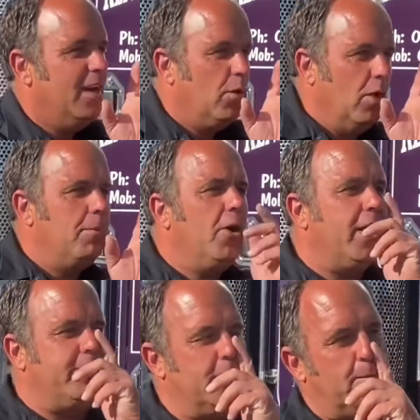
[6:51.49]
Well, I
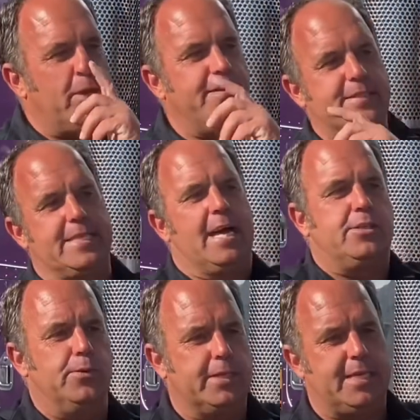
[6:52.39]
might even start
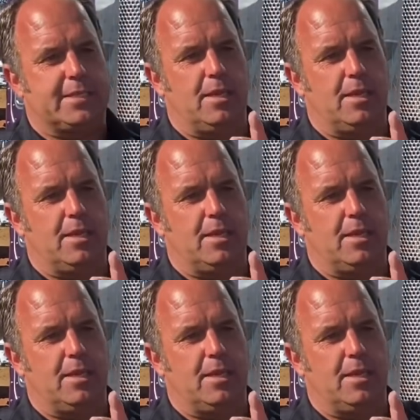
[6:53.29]
doing a test.